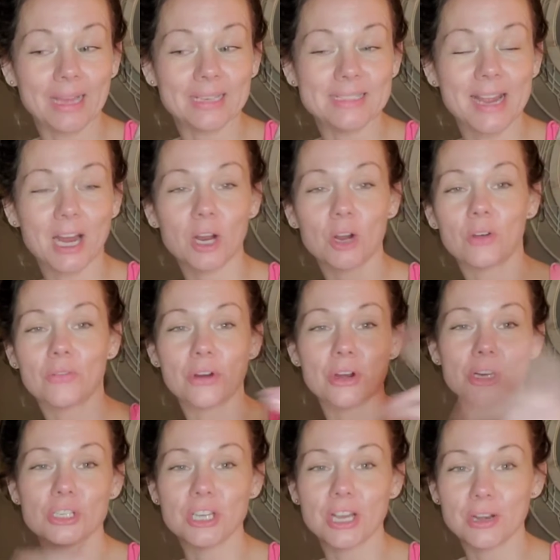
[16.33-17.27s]
Tarot for
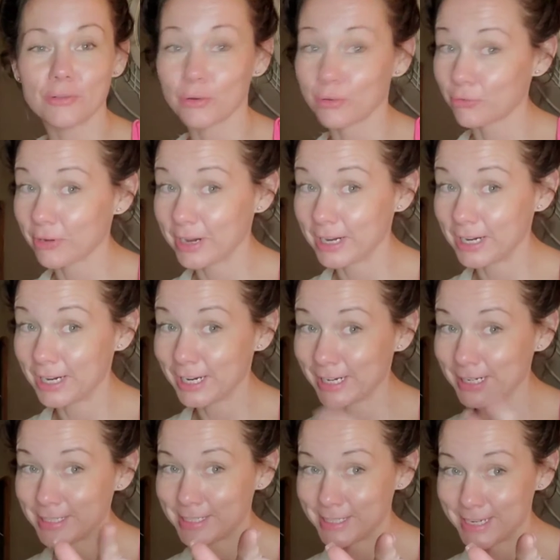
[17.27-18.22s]
your general reading.
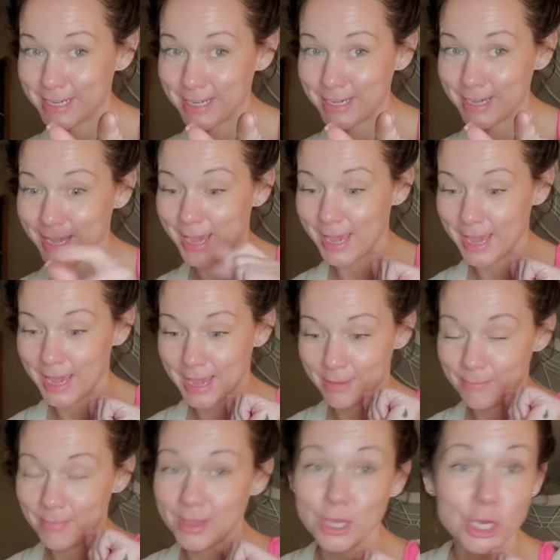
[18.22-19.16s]
I see you
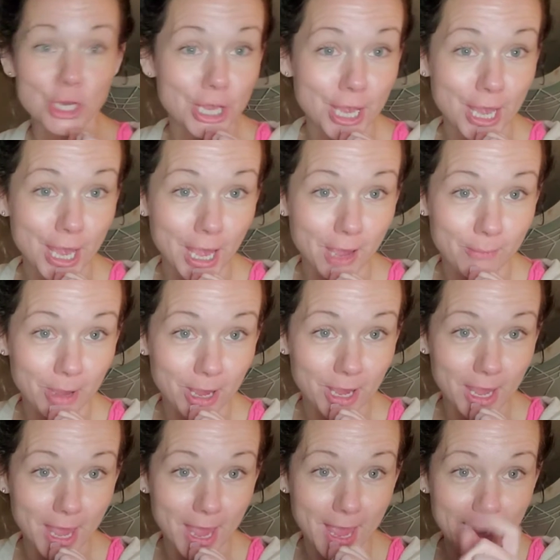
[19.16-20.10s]
came
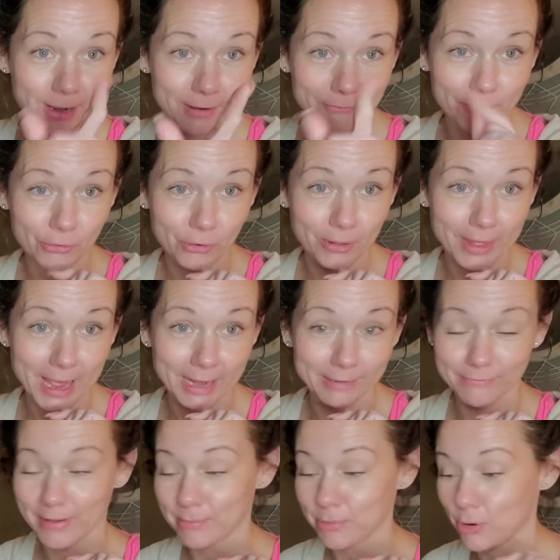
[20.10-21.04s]
again for
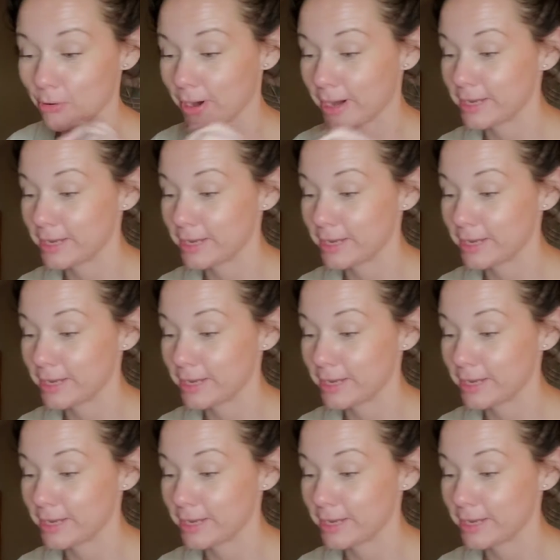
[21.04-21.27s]
that February